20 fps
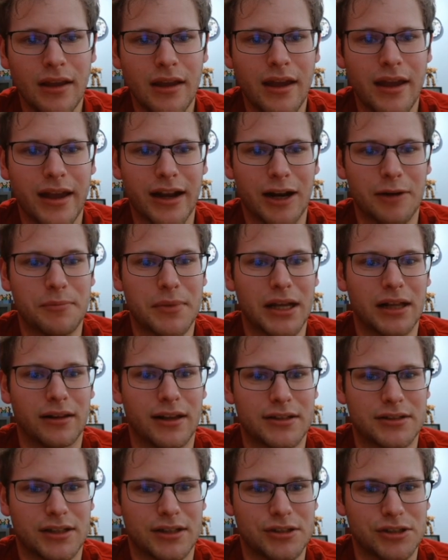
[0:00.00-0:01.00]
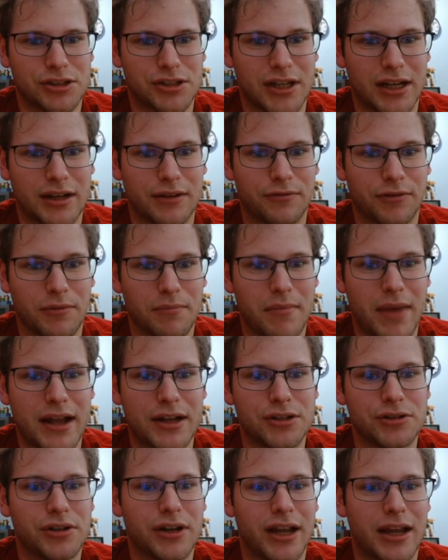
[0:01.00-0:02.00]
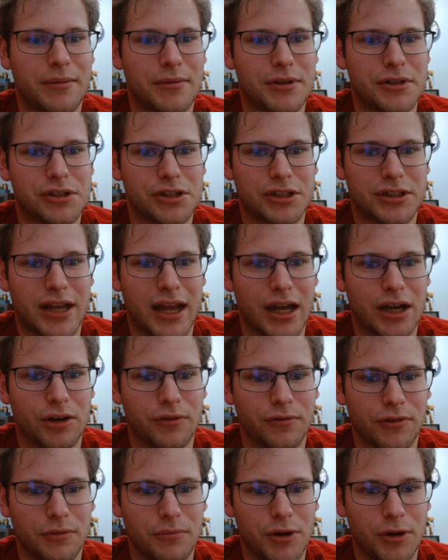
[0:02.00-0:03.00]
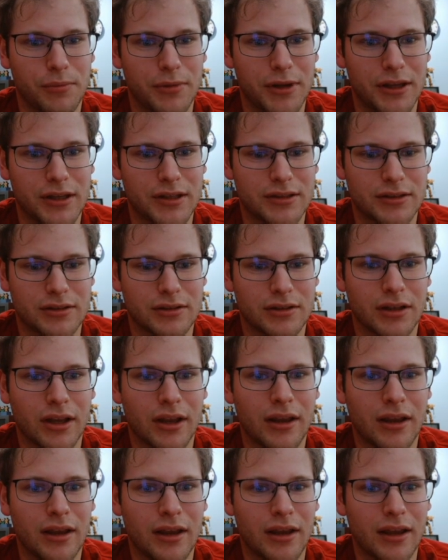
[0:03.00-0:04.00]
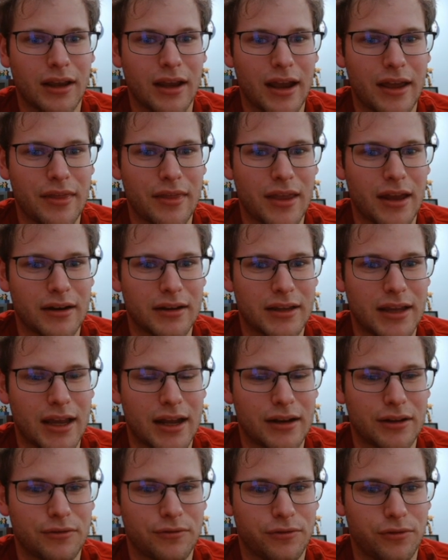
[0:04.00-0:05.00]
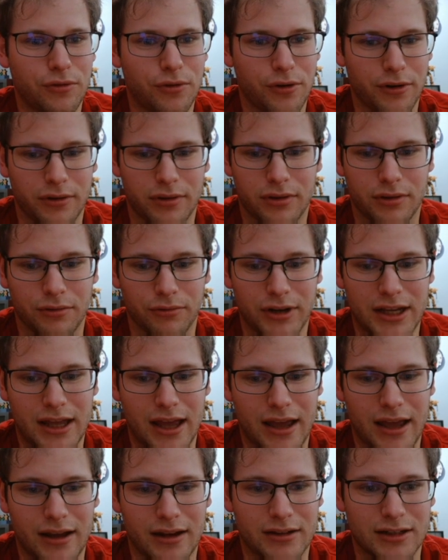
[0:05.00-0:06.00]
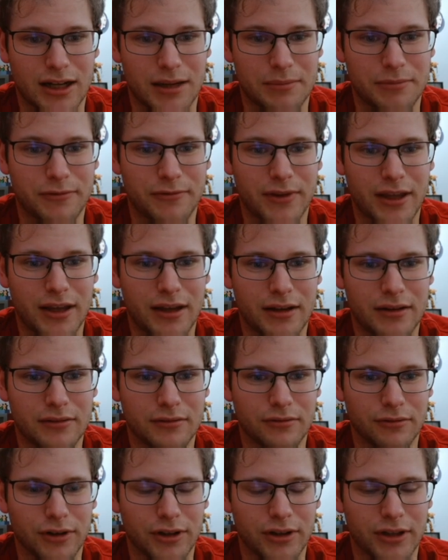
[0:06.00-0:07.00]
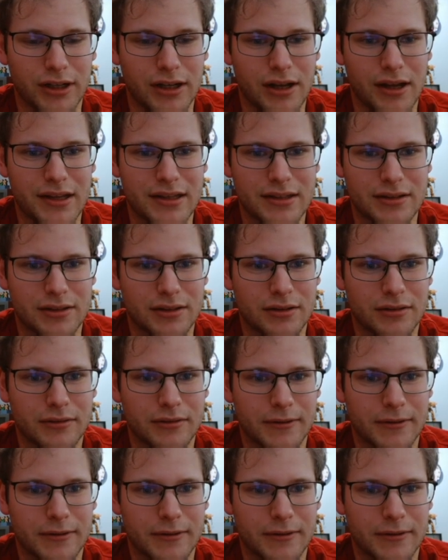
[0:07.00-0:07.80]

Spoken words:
And now BLS can just get in for major damage, attack over the Mobius, and then get in for 3k on top of that. Really nice.